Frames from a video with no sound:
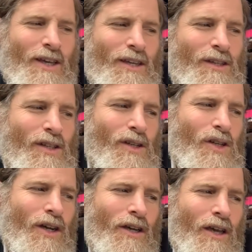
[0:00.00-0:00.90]
He says,
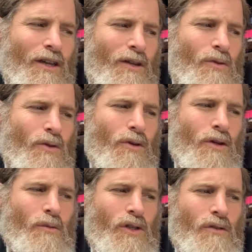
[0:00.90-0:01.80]

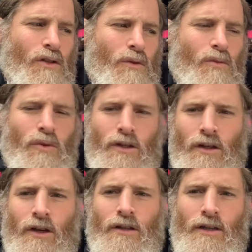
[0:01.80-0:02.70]
we
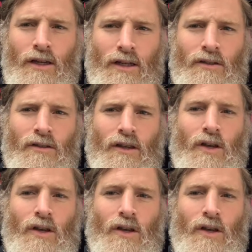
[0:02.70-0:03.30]
are not.